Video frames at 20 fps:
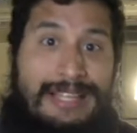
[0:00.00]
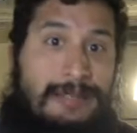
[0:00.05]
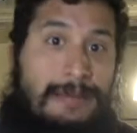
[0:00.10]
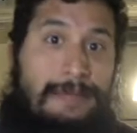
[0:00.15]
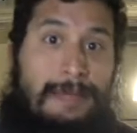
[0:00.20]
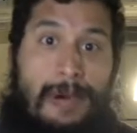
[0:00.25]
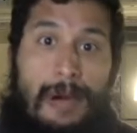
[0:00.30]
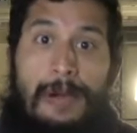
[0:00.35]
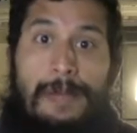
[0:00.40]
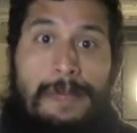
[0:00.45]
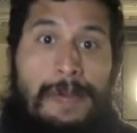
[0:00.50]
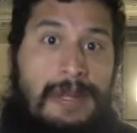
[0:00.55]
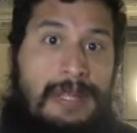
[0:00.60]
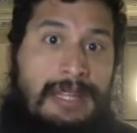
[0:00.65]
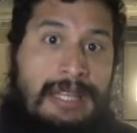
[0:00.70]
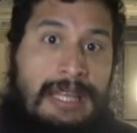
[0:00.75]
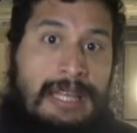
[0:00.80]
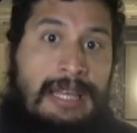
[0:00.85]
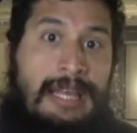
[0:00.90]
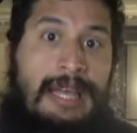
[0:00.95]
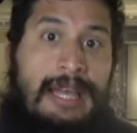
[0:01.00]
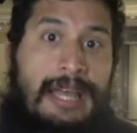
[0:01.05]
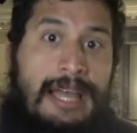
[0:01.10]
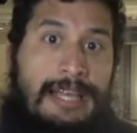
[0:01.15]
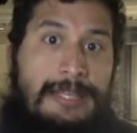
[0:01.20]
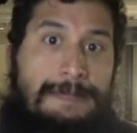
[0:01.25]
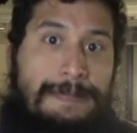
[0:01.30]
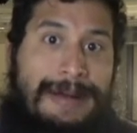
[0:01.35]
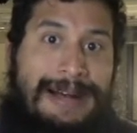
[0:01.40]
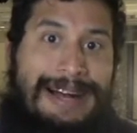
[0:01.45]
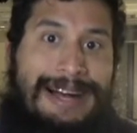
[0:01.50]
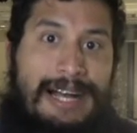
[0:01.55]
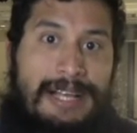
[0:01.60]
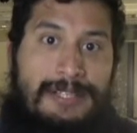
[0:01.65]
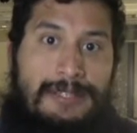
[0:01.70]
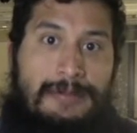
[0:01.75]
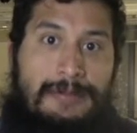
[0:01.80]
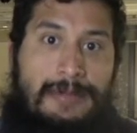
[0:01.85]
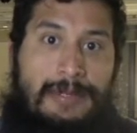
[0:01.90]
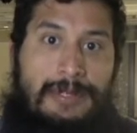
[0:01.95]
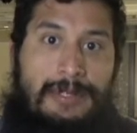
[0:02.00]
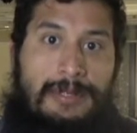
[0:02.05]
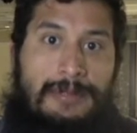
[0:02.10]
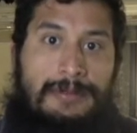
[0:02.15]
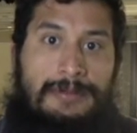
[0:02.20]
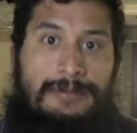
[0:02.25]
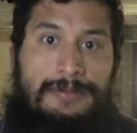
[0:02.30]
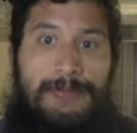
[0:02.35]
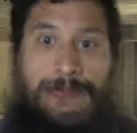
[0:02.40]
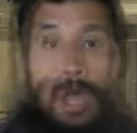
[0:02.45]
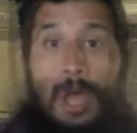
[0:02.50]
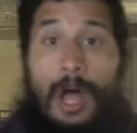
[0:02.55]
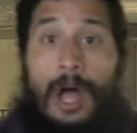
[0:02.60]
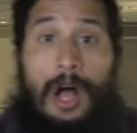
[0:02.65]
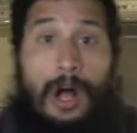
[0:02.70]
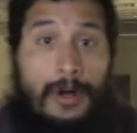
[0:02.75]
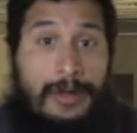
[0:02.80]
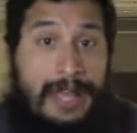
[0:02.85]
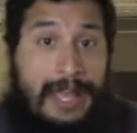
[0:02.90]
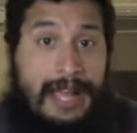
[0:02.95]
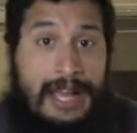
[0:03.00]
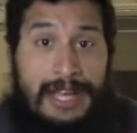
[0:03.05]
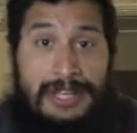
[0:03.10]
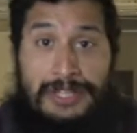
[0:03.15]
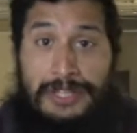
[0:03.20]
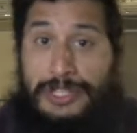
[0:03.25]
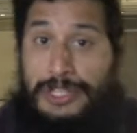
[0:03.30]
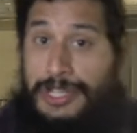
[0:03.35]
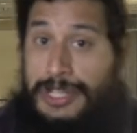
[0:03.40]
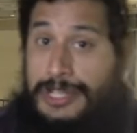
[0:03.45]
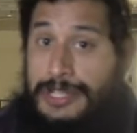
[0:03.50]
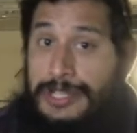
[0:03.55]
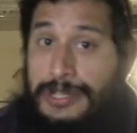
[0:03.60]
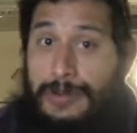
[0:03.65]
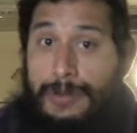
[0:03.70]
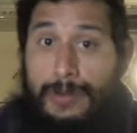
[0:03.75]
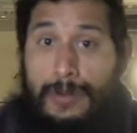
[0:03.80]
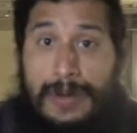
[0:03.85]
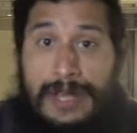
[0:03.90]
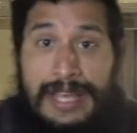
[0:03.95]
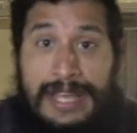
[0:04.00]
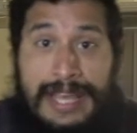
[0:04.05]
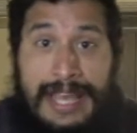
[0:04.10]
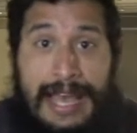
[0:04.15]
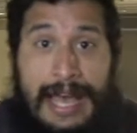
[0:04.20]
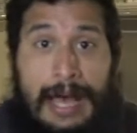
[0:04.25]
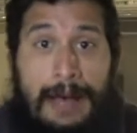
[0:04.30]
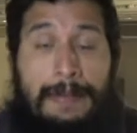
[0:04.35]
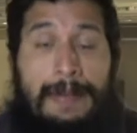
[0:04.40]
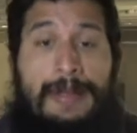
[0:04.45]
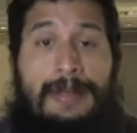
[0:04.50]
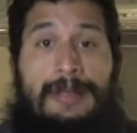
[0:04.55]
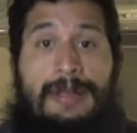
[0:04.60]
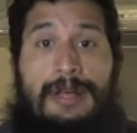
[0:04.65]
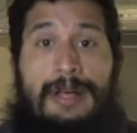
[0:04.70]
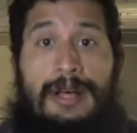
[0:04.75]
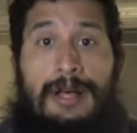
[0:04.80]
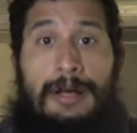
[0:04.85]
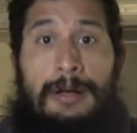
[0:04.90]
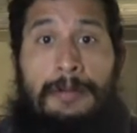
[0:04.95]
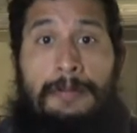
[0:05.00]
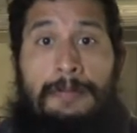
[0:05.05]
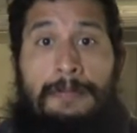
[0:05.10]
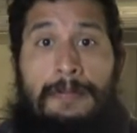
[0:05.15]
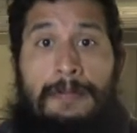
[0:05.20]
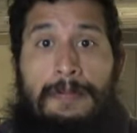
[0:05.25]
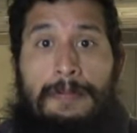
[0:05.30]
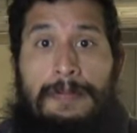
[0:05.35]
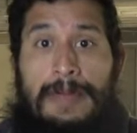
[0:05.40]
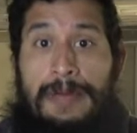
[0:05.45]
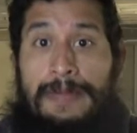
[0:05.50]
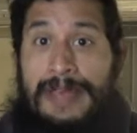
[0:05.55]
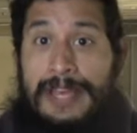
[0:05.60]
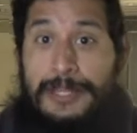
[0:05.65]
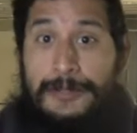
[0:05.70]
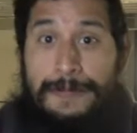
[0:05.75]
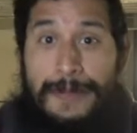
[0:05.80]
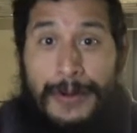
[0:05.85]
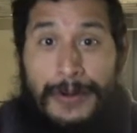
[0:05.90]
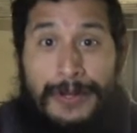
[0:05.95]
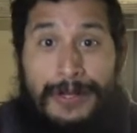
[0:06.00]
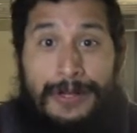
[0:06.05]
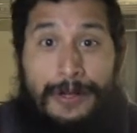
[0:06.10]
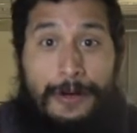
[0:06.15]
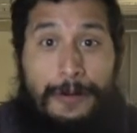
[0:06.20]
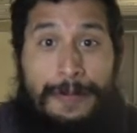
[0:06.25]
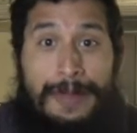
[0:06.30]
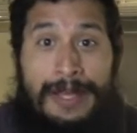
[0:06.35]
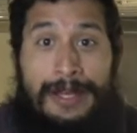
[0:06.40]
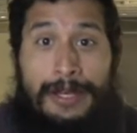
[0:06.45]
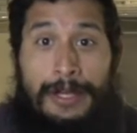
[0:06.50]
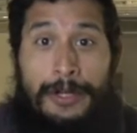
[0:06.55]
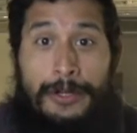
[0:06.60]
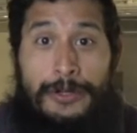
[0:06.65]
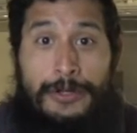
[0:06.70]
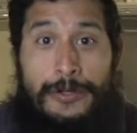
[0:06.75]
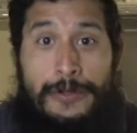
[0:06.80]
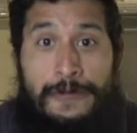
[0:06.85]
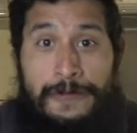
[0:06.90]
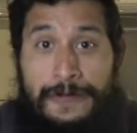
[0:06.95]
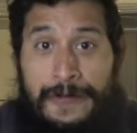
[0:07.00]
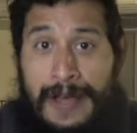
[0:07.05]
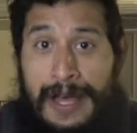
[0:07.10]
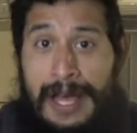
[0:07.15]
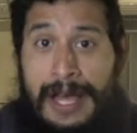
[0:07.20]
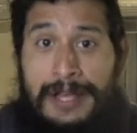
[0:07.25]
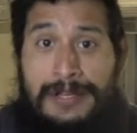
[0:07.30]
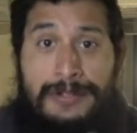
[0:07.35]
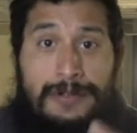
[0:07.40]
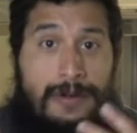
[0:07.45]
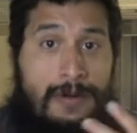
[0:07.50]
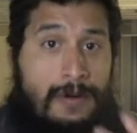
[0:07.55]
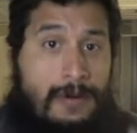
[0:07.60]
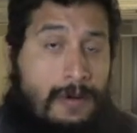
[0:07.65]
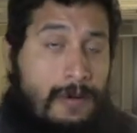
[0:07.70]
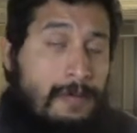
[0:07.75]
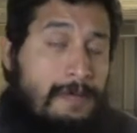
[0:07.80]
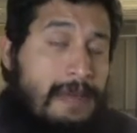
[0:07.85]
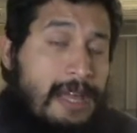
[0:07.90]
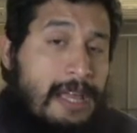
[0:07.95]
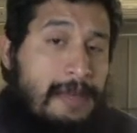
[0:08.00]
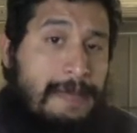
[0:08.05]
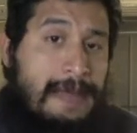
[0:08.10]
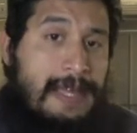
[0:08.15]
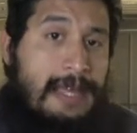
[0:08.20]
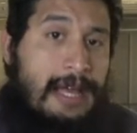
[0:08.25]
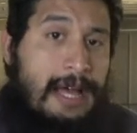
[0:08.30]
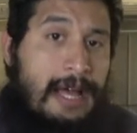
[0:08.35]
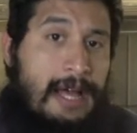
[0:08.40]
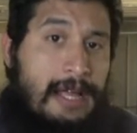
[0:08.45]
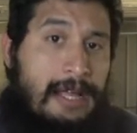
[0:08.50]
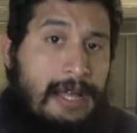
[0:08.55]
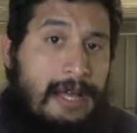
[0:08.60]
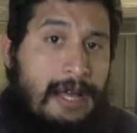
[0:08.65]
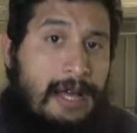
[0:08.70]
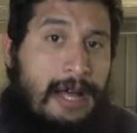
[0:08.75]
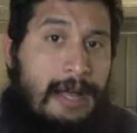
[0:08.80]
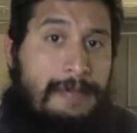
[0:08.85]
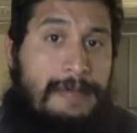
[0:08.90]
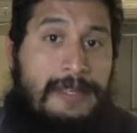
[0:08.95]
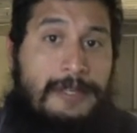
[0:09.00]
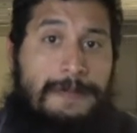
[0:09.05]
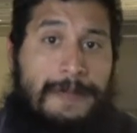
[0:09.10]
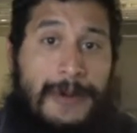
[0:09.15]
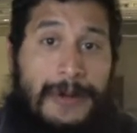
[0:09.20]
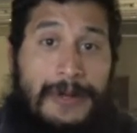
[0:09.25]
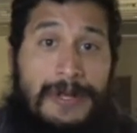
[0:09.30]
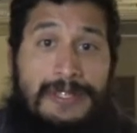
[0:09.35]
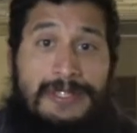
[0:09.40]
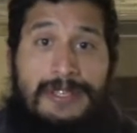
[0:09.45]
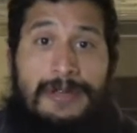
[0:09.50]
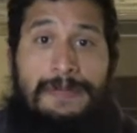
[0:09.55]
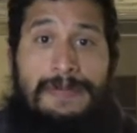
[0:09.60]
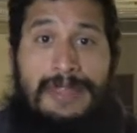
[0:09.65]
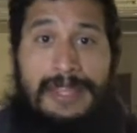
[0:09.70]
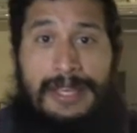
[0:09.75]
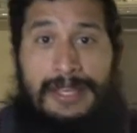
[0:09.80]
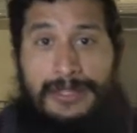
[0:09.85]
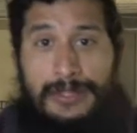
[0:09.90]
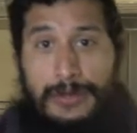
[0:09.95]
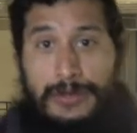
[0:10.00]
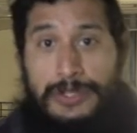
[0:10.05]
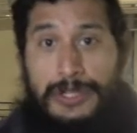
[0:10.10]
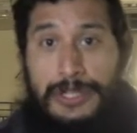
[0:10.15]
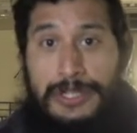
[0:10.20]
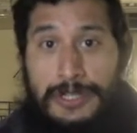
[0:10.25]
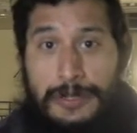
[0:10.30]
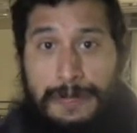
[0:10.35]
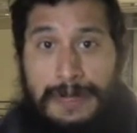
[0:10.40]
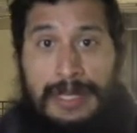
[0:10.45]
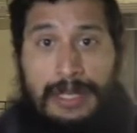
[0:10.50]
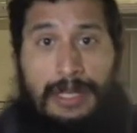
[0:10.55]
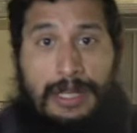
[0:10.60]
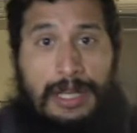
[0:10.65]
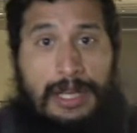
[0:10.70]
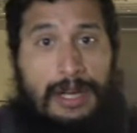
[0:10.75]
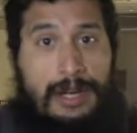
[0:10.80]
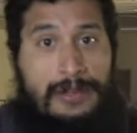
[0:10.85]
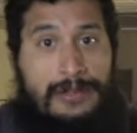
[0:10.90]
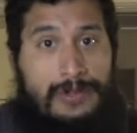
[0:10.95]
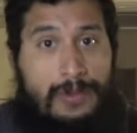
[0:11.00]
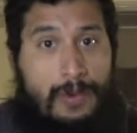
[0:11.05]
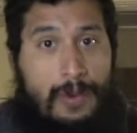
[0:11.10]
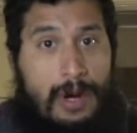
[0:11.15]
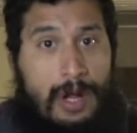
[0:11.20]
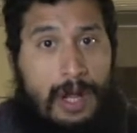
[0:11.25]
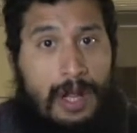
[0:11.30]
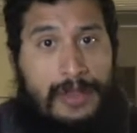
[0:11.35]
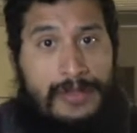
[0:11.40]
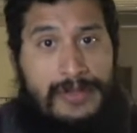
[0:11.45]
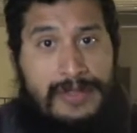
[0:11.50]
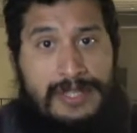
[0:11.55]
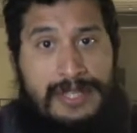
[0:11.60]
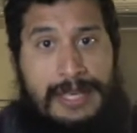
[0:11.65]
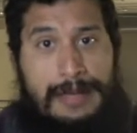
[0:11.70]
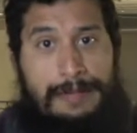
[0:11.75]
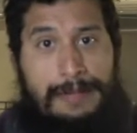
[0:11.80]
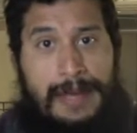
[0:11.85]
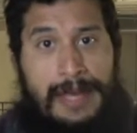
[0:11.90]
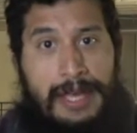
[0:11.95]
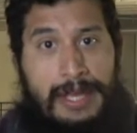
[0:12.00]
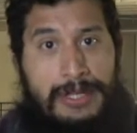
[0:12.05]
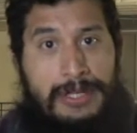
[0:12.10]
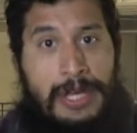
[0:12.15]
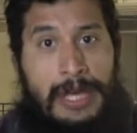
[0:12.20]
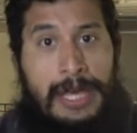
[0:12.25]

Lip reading: appropriately as possible. Okay guys, just to recap, maybe I spoke a little bit too fast, or maybe I misspoke on some things, so just to be clear and so we're all on the same page,